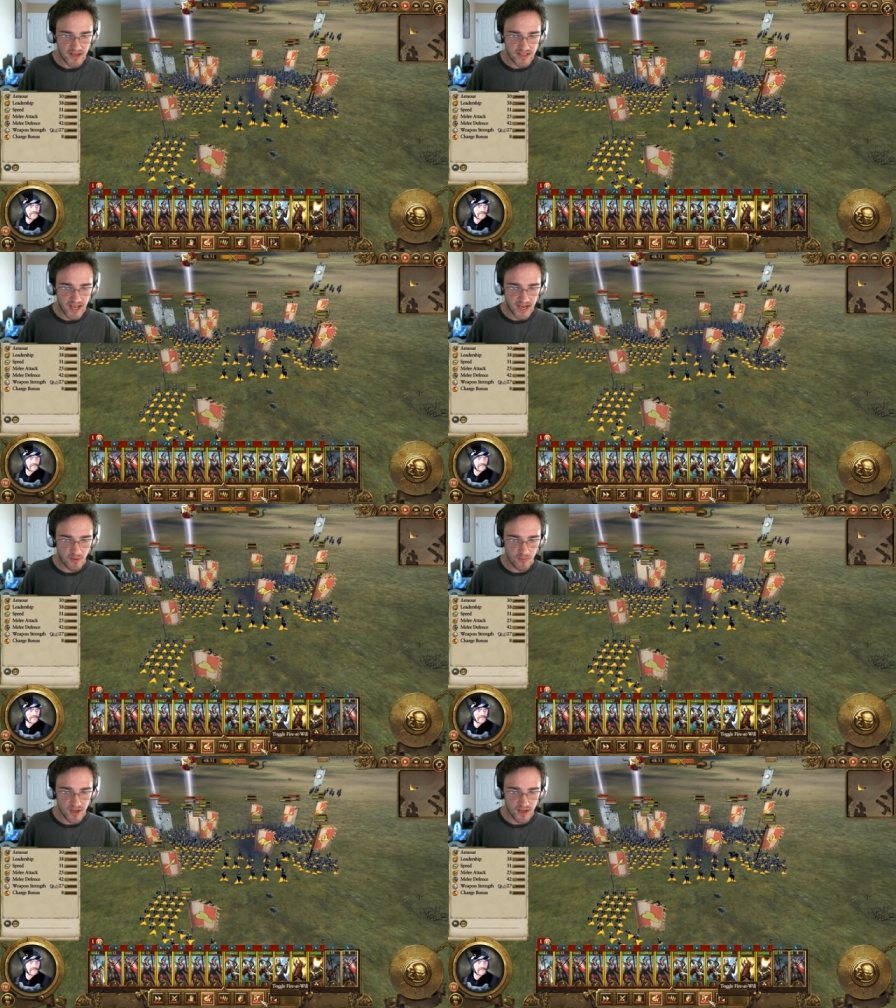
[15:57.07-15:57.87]

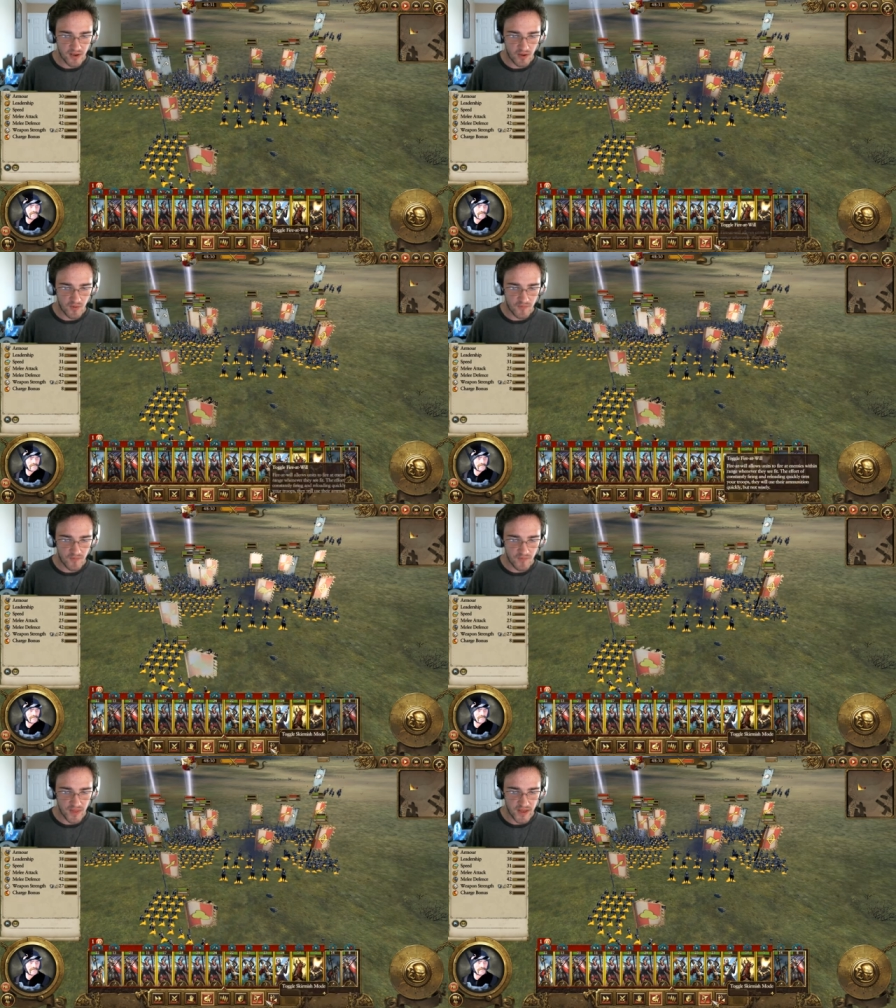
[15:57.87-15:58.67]
attack at will.
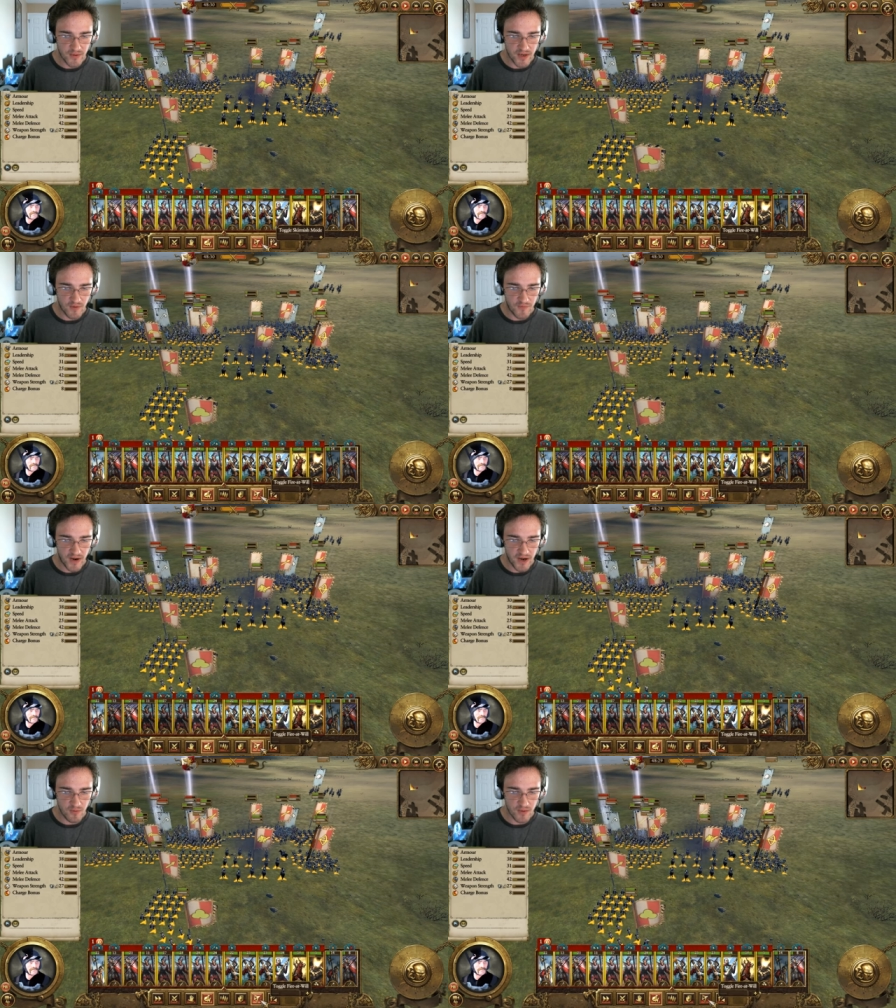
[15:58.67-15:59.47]
There we go,
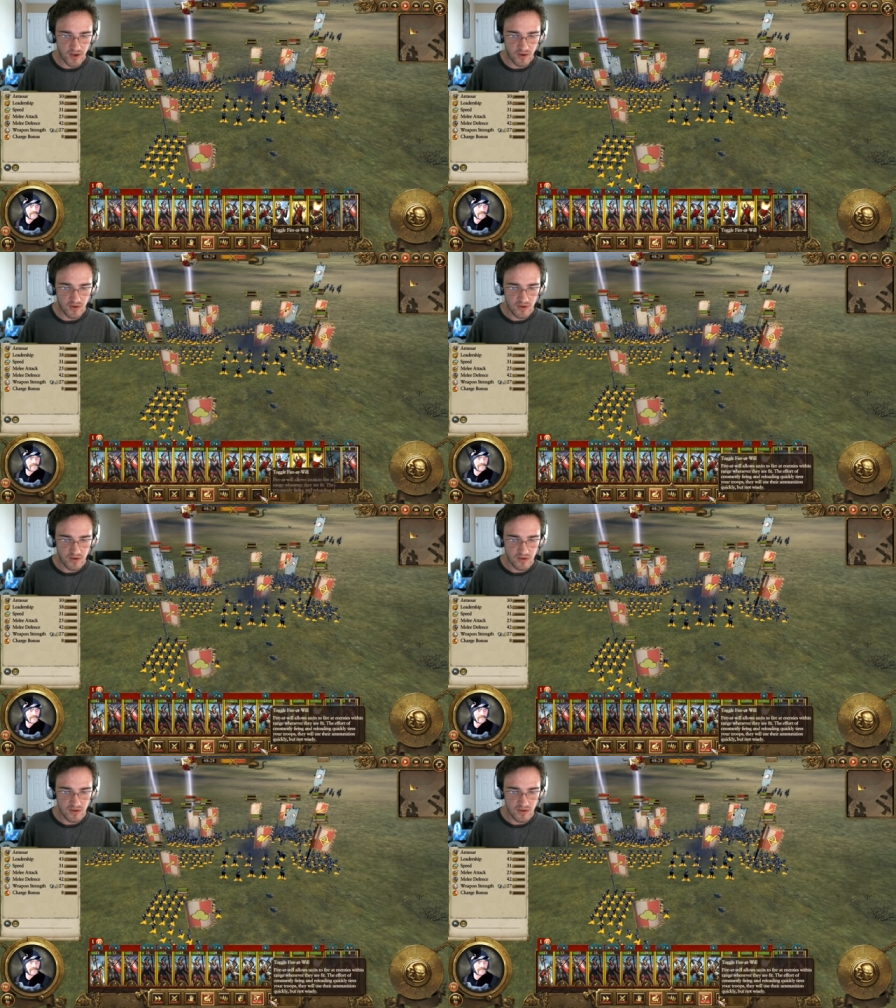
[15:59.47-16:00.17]
fire at will.